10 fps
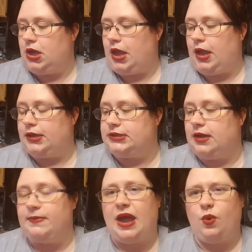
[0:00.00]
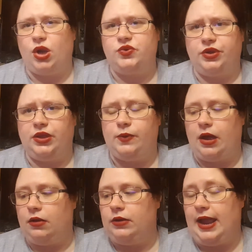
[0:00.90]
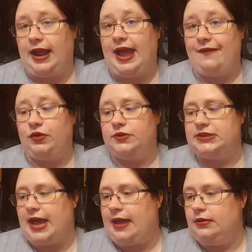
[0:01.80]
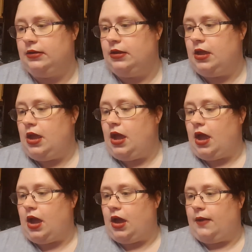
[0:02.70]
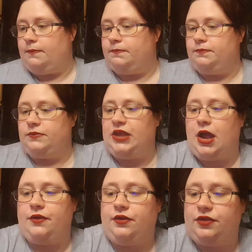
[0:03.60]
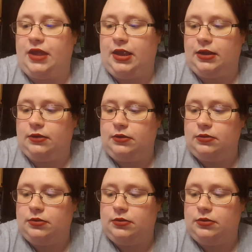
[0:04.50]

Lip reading: And that worked really well, and I have used that. The other thing